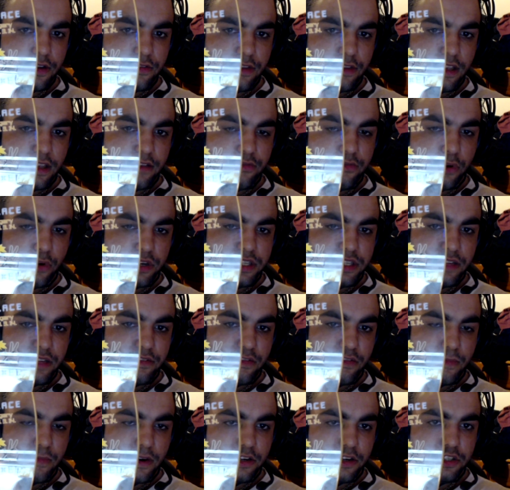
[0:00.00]
the 14th
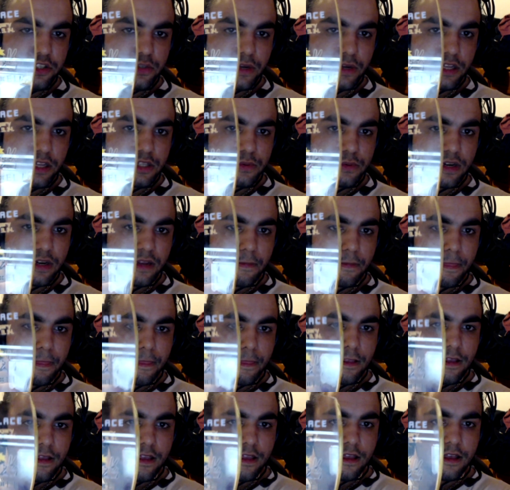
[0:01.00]
of March 2020.
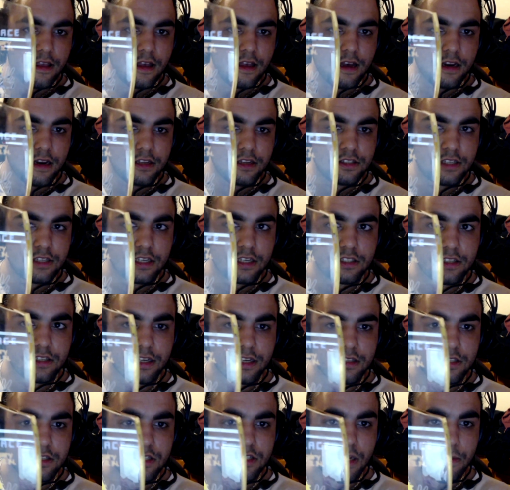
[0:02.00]
And it says like
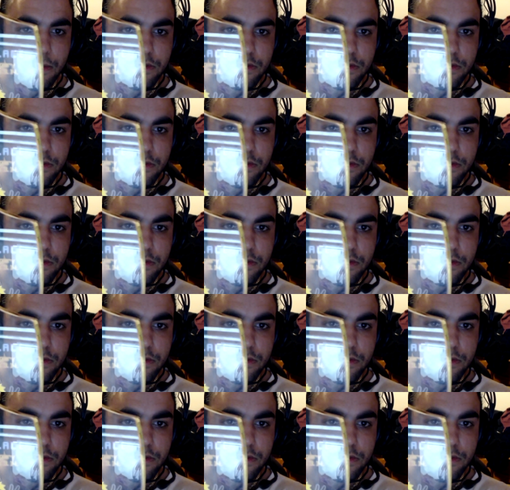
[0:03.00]
the type of